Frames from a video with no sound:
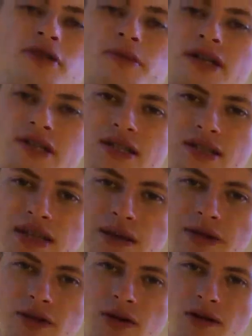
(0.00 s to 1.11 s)
ability to the
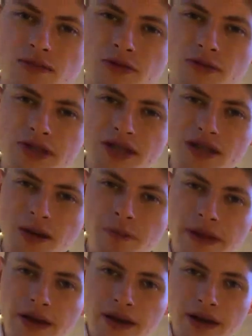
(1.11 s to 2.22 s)
enemy, quite a lot more wounds they can do.
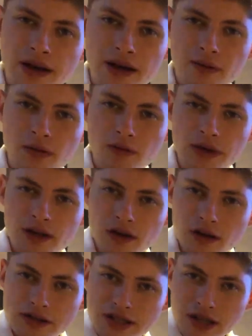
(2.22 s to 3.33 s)
What have we
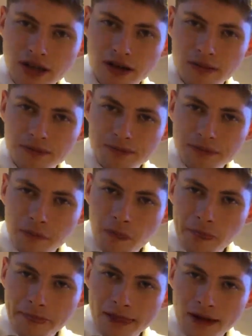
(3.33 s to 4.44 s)
got? So,
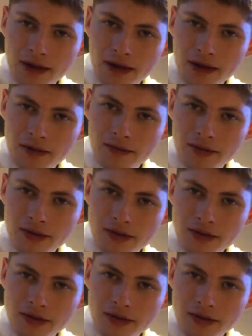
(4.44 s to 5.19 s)
so